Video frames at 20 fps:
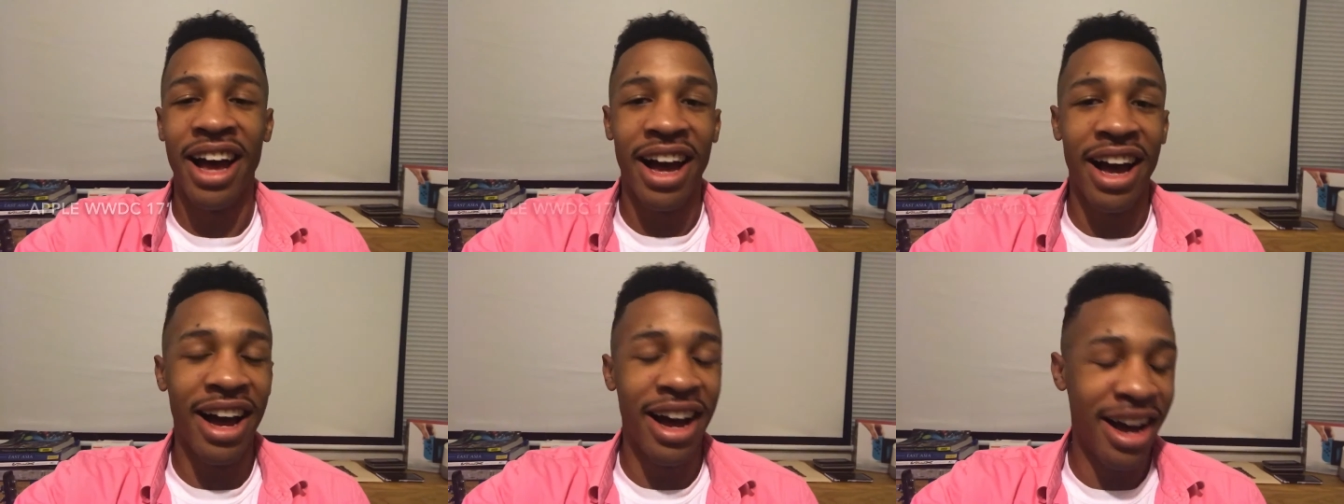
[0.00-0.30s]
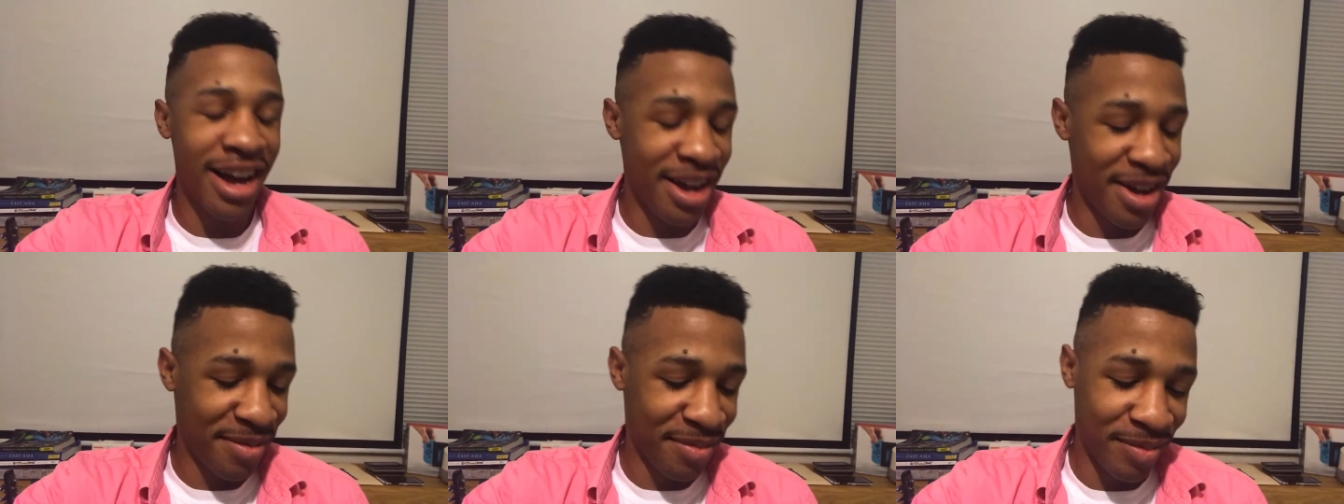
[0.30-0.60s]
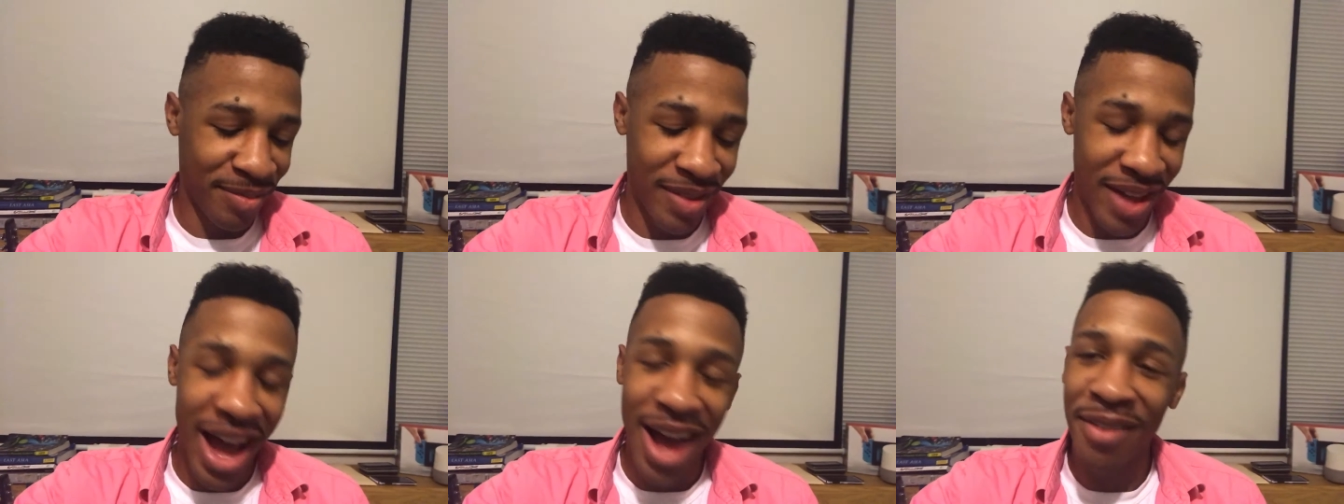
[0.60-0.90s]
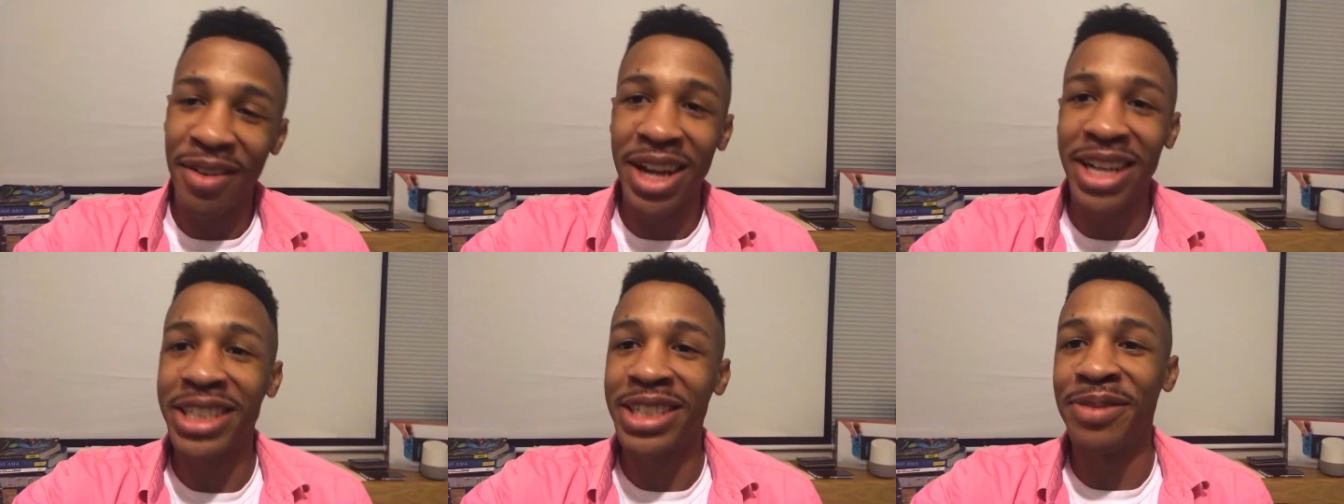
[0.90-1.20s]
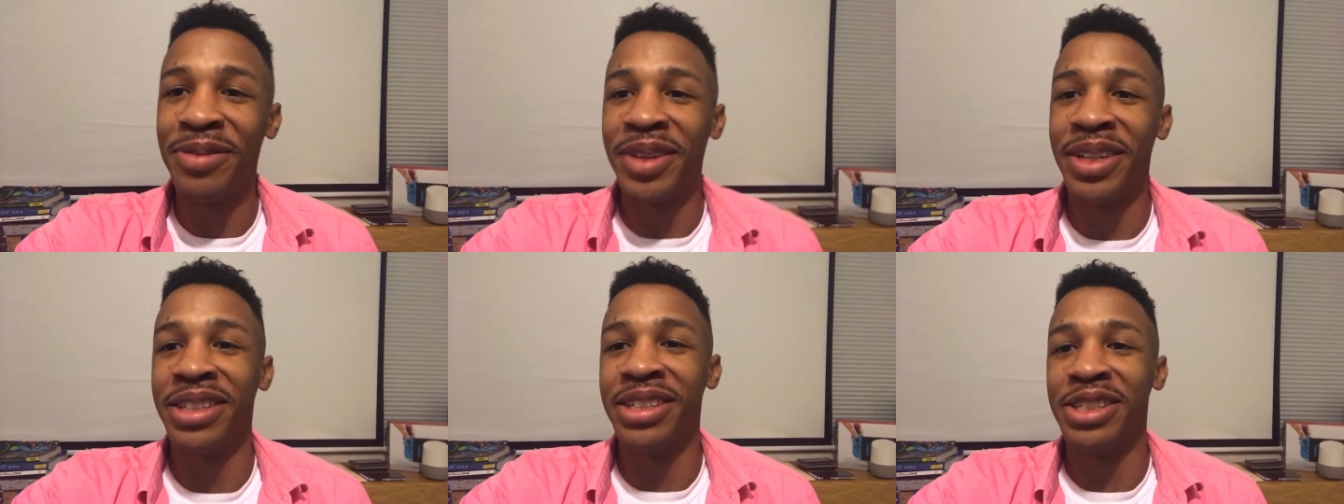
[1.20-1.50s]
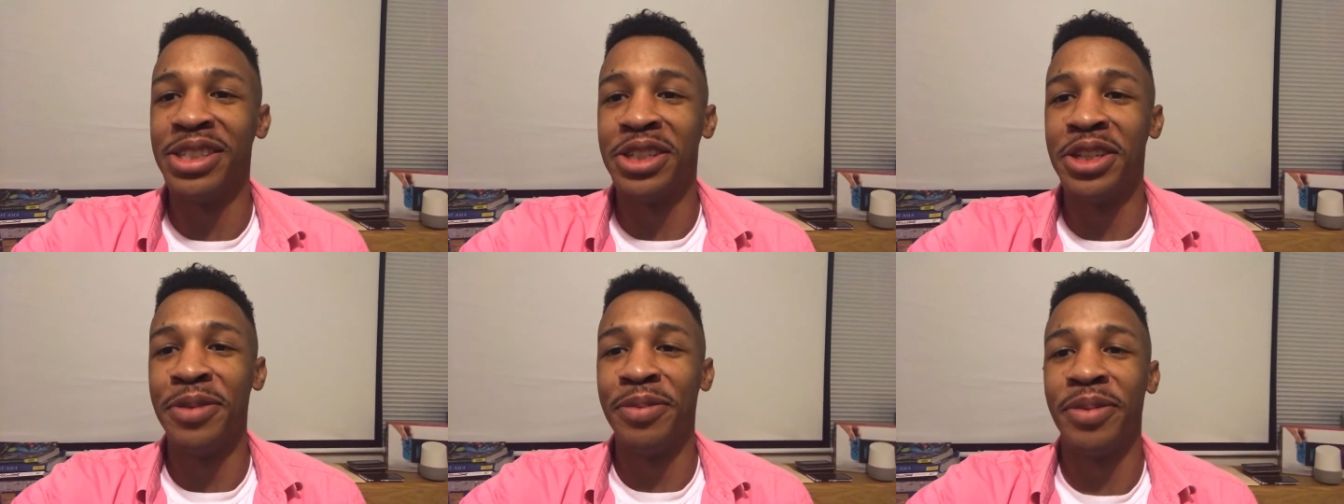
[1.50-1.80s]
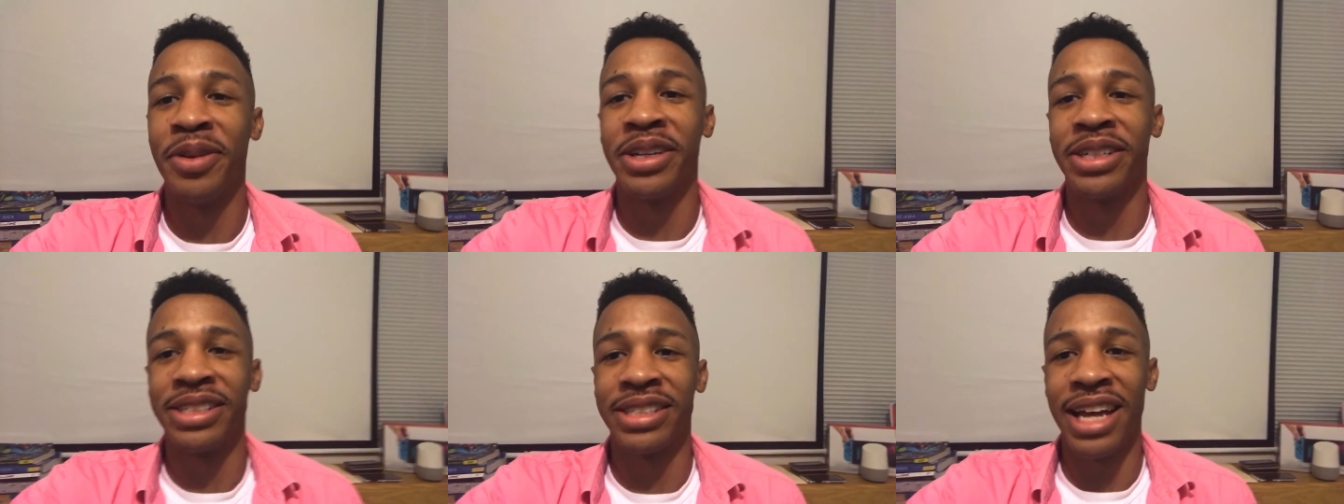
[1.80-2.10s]
I've actually been
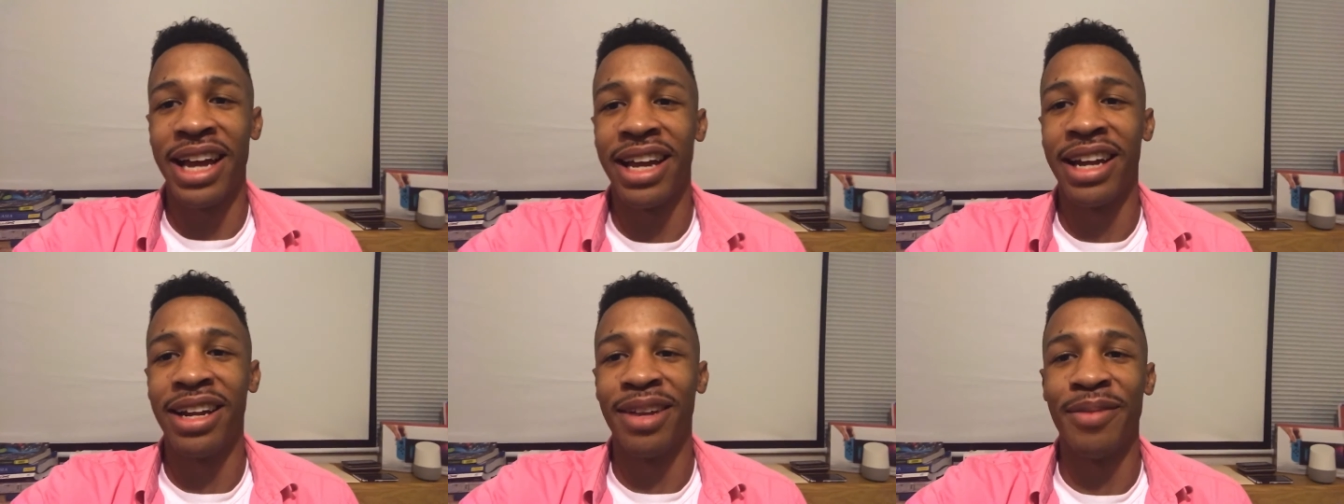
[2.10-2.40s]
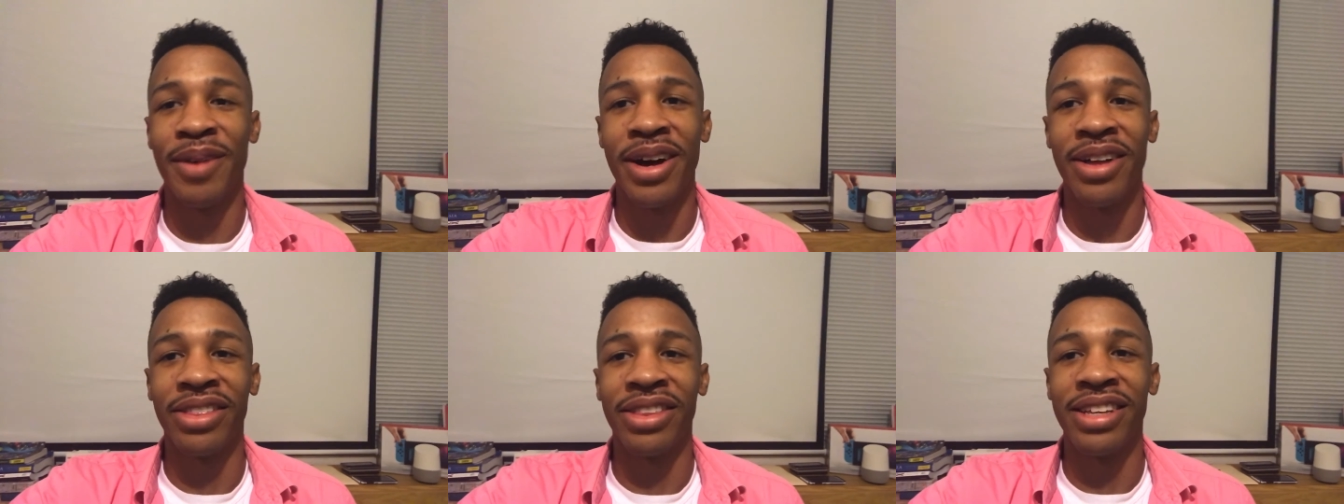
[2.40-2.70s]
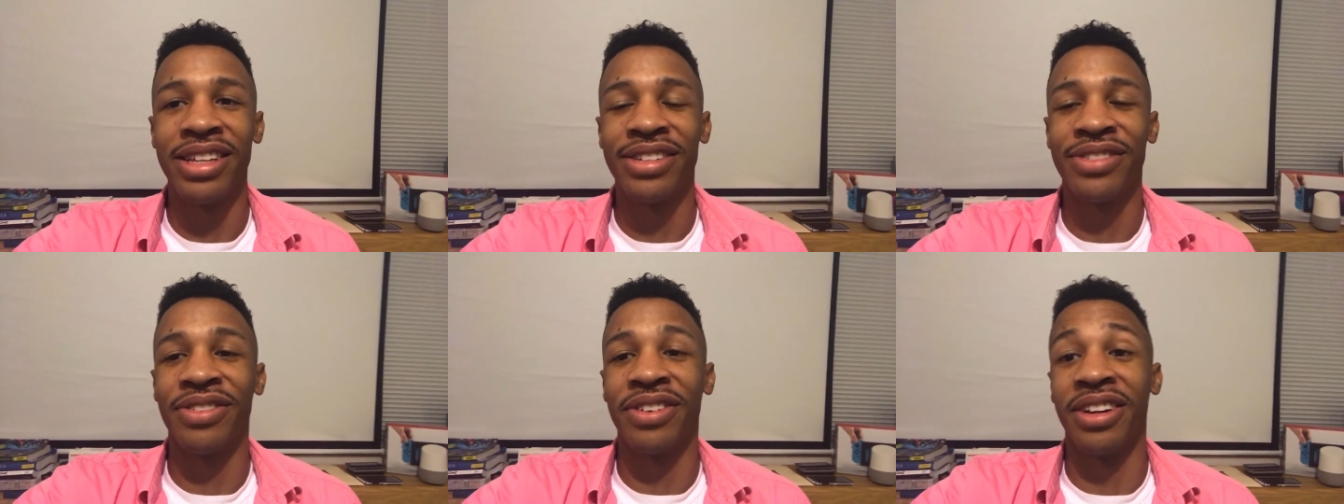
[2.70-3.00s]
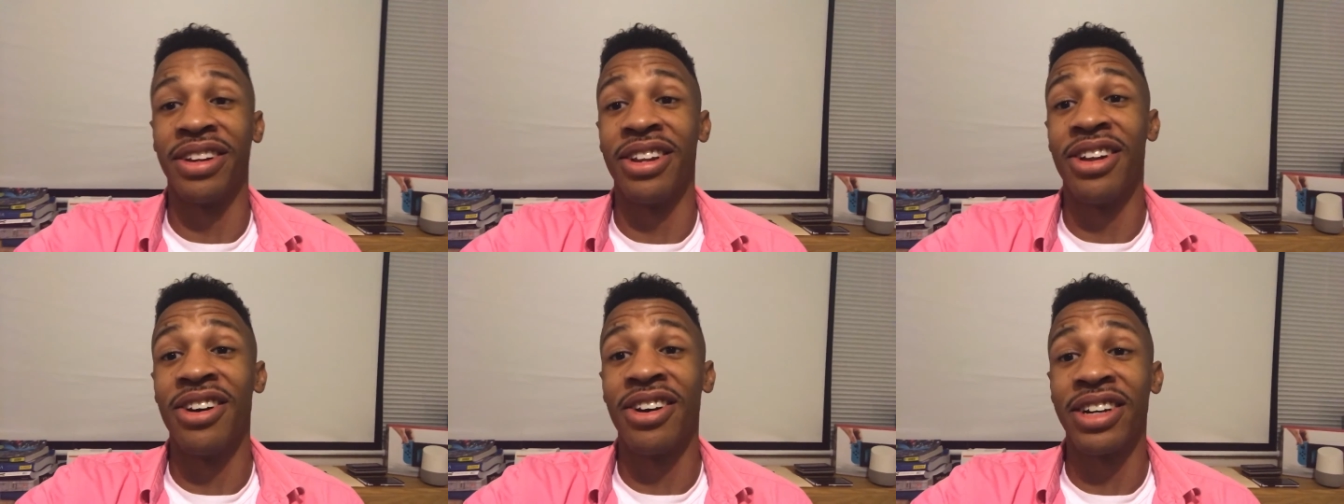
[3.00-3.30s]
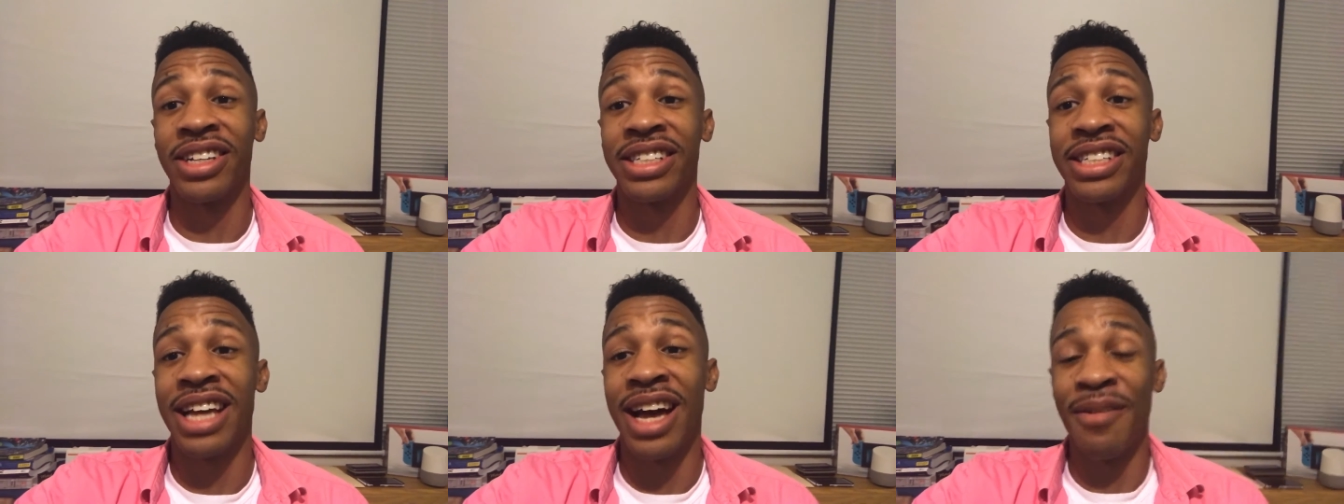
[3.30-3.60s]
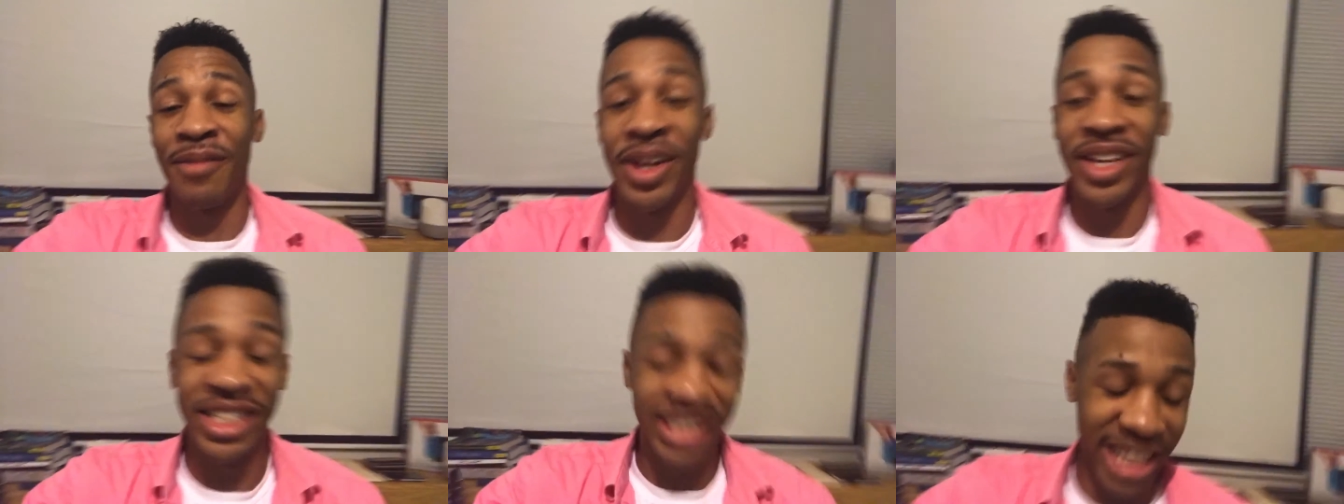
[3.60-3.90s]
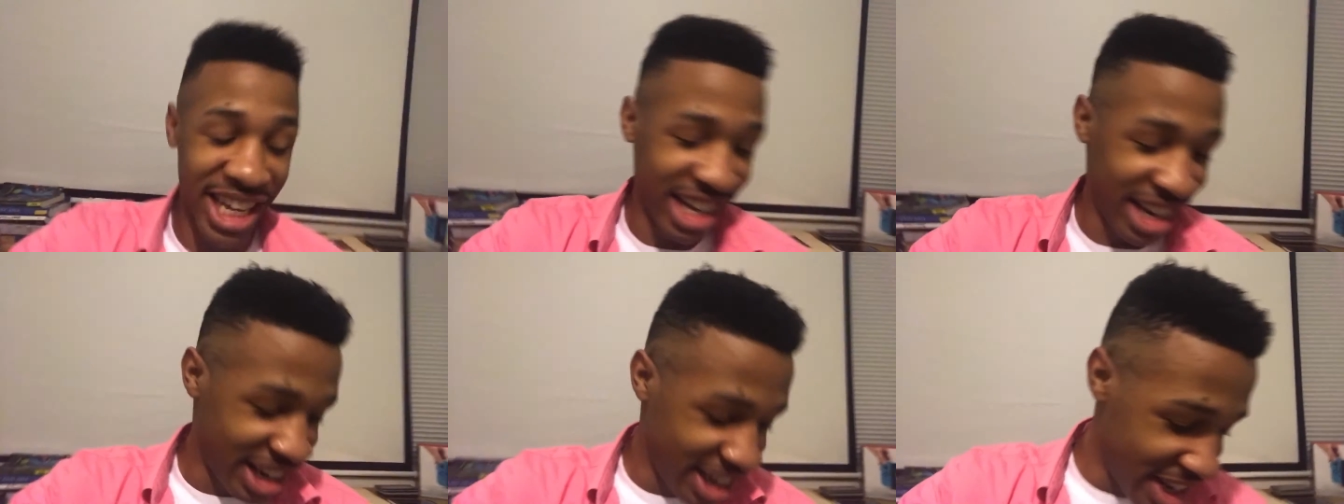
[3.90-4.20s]
super excited about this for the longest time, and I
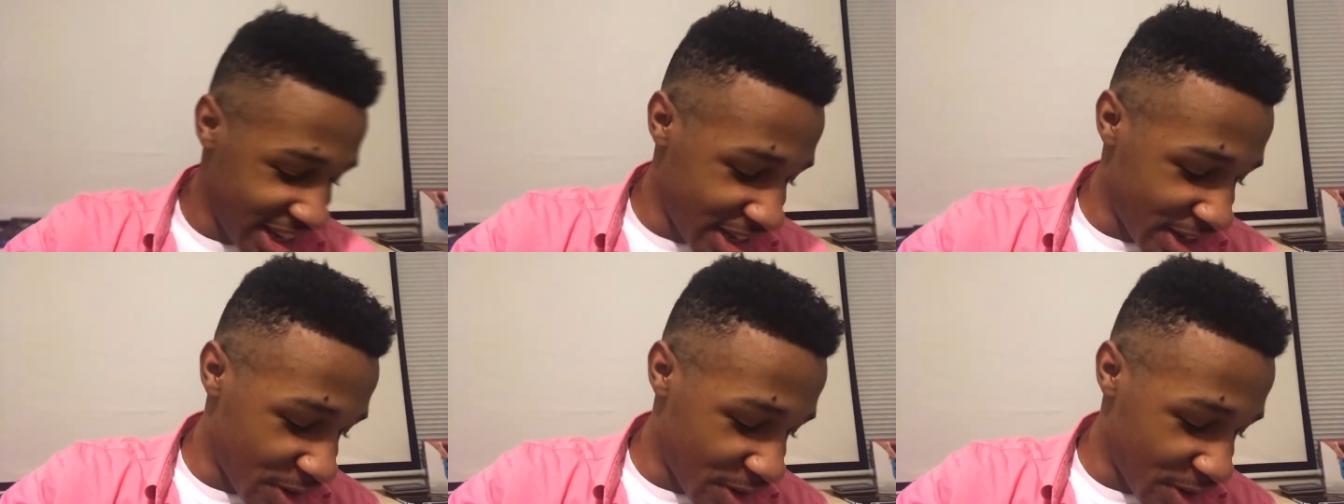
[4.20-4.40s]
said,